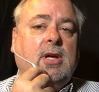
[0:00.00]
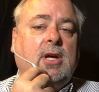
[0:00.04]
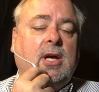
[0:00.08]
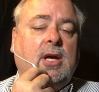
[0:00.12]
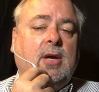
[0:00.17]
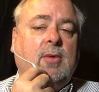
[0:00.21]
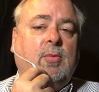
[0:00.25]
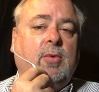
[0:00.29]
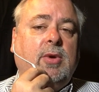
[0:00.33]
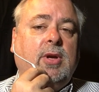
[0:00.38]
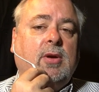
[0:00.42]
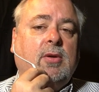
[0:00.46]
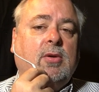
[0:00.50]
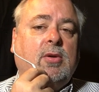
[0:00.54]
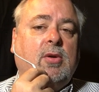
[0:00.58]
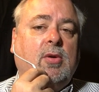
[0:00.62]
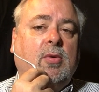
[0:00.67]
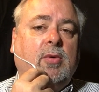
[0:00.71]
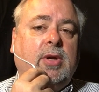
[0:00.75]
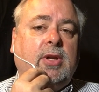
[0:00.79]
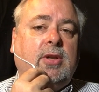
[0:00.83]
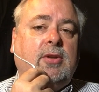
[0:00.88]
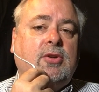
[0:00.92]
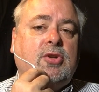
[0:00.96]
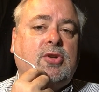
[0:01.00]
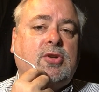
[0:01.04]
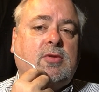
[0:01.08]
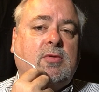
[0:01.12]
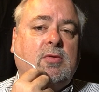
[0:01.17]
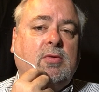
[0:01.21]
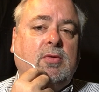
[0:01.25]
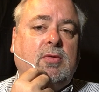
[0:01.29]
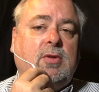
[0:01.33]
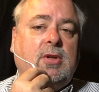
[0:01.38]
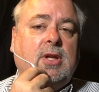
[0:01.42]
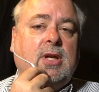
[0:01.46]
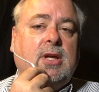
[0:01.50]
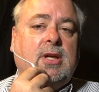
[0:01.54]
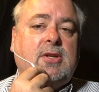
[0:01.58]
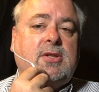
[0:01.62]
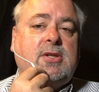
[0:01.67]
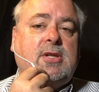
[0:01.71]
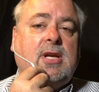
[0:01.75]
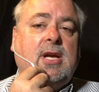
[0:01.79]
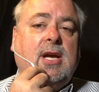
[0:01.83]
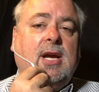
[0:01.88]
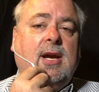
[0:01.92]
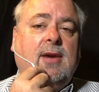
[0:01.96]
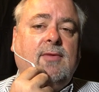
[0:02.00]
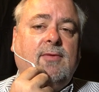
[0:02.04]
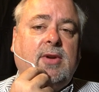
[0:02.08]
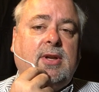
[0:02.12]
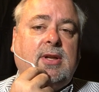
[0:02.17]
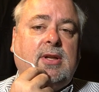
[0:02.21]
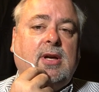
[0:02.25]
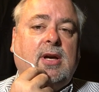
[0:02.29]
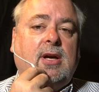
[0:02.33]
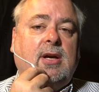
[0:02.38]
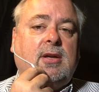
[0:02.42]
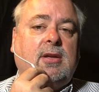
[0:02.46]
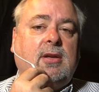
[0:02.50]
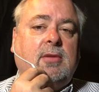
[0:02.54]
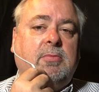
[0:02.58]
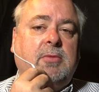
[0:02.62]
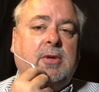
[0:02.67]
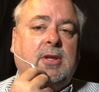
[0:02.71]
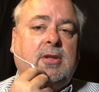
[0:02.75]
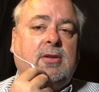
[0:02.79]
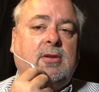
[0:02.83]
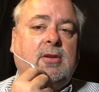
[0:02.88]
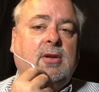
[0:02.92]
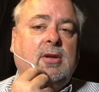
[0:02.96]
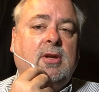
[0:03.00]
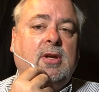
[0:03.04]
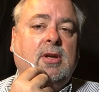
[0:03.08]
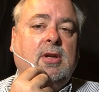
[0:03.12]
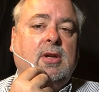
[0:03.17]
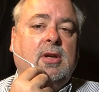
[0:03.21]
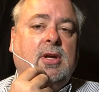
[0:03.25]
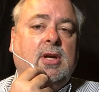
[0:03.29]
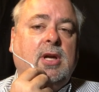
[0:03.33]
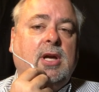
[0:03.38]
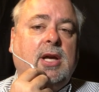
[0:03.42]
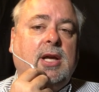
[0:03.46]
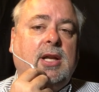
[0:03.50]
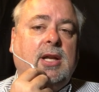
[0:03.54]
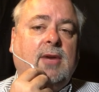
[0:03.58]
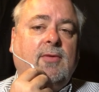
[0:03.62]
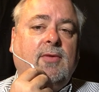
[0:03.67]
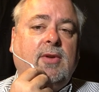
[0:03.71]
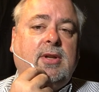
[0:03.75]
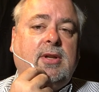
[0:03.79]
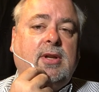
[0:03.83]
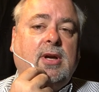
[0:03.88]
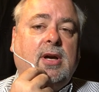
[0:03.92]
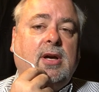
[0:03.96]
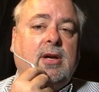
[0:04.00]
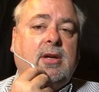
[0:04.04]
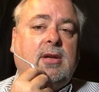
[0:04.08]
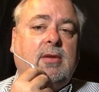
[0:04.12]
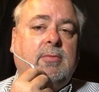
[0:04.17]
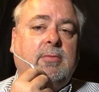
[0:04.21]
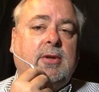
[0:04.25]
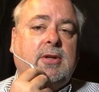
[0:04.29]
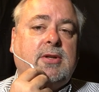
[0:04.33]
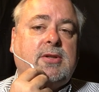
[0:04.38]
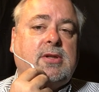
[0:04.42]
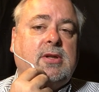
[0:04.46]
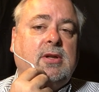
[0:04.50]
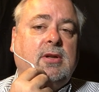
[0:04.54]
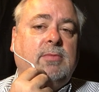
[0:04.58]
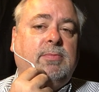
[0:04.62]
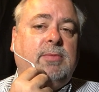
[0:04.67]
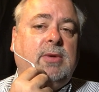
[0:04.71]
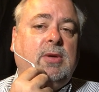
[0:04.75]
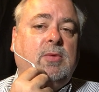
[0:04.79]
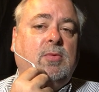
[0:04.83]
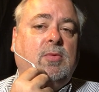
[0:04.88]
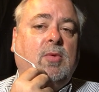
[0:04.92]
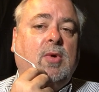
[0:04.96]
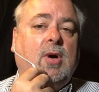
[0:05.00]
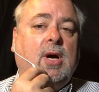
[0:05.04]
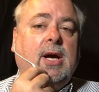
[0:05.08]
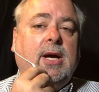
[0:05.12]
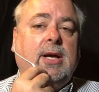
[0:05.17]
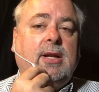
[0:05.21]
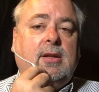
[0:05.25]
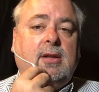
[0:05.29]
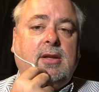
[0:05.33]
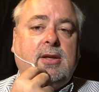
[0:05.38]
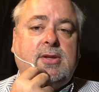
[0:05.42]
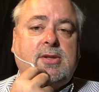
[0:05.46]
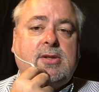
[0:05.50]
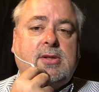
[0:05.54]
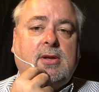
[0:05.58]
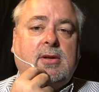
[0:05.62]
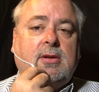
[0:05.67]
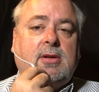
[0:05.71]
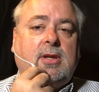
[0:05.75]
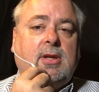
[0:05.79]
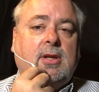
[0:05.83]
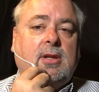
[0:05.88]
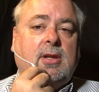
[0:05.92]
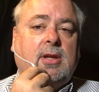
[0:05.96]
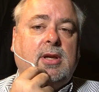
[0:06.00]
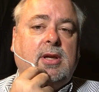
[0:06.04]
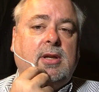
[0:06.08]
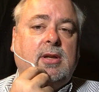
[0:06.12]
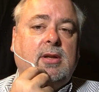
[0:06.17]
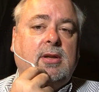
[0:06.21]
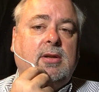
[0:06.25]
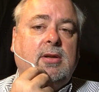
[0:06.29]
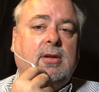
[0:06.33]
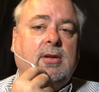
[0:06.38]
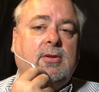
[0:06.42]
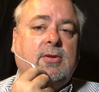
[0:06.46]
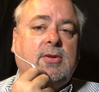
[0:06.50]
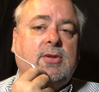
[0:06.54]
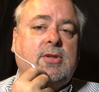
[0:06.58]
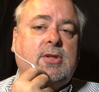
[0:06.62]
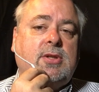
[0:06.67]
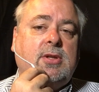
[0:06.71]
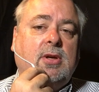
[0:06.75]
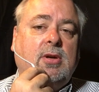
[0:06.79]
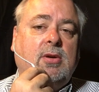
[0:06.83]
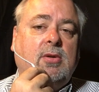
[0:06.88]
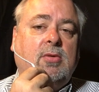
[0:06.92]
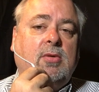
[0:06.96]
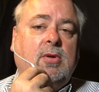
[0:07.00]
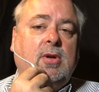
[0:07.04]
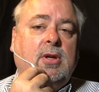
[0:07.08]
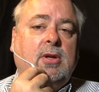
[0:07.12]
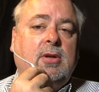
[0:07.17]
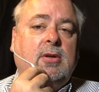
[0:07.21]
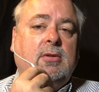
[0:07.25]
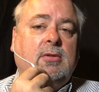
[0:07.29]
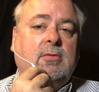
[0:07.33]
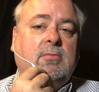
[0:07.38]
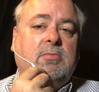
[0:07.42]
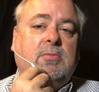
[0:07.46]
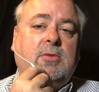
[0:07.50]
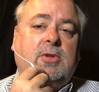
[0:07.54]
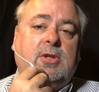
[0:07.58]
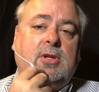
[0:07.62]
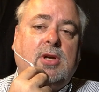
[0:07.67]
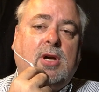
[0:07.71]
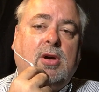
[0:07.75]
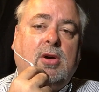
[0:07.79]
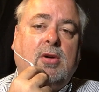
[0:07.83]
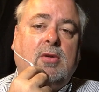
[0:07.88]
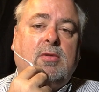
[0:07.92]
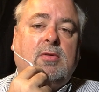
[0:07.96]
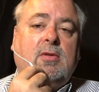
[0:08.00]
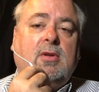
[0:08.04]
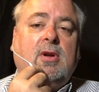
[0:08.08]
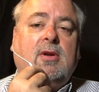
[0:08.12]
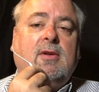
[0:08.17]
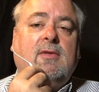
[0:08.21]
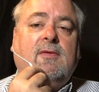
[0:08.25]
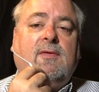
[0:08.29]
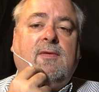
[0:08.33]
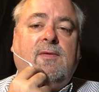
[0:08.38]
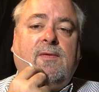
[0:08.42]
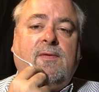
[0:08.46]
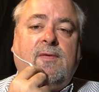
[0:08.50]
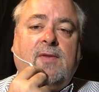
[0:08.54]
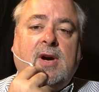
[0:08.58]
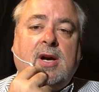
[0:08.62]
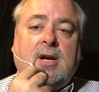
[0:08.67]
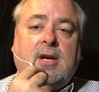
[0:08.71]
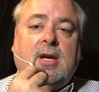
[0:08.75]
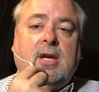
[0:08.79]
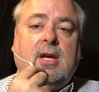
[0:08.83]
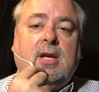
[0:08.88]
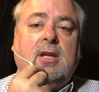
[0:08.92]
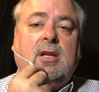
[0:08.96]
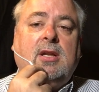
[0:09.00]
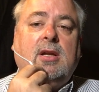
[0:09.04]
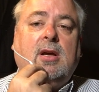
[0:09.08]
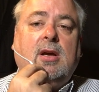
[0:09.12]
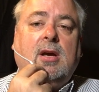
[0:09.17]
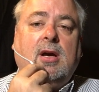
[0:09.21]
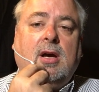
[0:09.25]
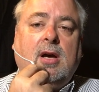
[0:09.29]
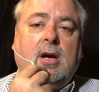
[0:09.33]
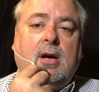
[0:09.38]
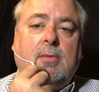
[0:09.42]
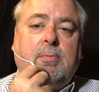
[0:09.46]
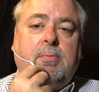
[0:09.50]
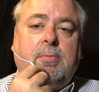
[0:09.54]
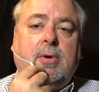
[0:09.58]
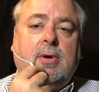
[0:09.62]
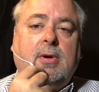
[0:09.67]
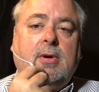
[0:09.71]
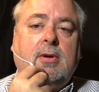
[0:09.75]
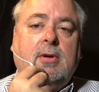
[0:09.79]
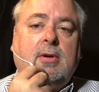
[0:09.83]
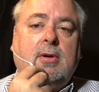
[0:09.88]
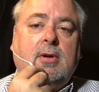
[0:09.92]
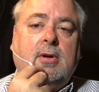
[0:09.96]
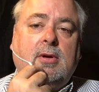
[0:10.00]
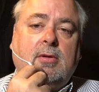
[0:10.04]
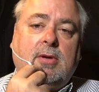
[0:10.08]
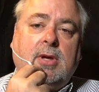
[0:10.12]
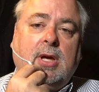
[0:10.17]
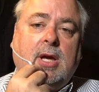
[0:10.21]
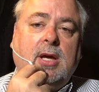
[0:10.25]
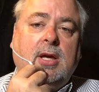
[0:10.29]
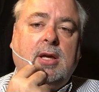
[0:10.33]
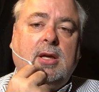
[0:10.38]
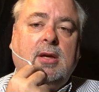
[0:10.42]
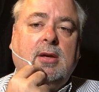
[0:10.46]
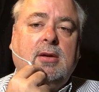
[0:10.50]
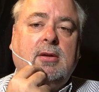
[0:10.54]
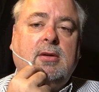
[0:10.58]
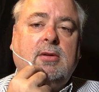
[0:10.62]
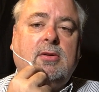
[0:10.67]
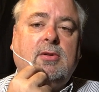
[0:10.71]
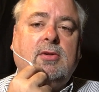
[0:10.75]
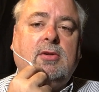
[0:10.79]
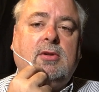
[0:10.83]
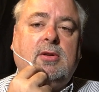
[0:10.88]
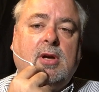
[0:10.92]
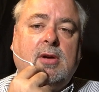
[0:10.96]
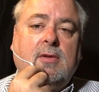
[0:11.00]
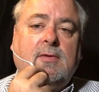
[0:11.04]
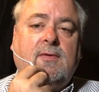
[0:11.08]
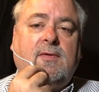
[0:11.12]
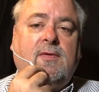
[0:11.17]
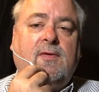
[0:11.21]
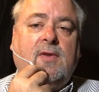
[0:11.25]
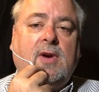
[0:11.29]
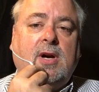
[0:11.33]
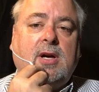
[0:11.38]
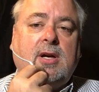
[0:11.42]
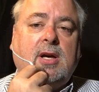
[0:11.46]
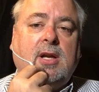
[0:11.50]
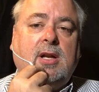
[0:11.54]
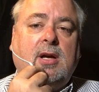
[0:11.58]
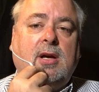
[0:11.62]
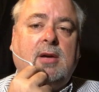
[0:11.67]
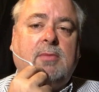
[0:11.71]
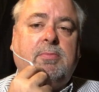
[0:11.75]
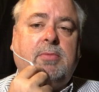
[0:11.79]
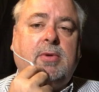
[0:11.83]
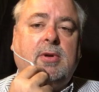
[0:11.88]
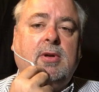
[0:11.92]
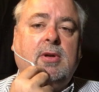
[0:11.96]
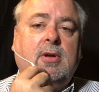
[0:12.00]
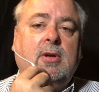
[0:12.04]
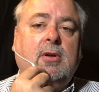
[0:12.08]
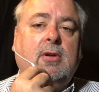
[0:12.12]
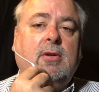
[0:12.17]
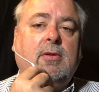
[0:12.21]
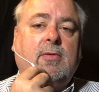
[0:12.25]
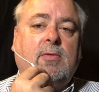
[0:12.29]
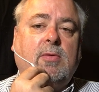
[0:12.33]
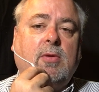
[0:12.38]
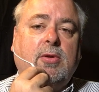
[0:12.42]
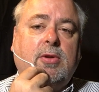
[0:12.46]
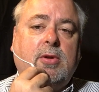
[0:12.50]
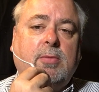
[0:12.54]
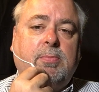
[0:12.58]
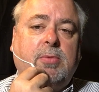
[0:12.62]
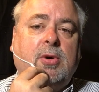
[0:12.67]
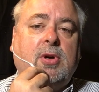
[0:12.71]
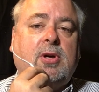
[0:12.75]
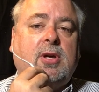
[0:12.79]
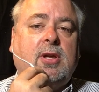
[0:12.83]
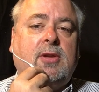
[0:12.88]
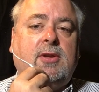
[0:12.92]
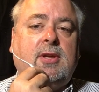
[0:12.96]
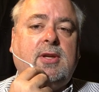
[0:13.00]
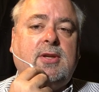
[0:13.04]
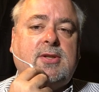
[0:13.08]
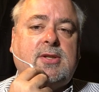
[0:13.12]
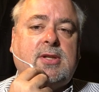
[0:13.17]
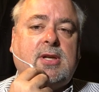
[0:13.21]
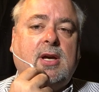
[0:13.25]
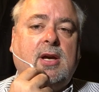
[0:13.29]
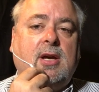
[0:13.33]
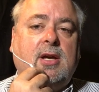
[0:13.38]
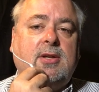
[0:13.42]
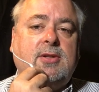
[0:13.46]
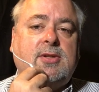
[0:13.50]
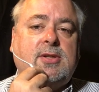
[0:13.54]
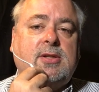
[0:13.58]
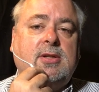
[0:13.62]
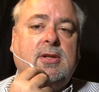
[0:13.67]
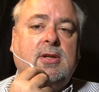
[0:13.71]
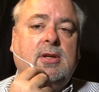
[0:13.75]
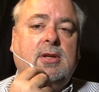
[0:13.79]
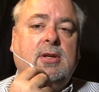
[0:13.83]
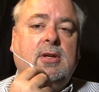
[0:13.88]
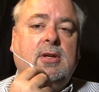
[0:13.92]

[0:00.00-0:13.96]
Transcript: and we are going to scrutinize every document, and every document is going to be widely circulated. So don't fuck it up, okay? Don't fuck it up. Throw the book at these guys.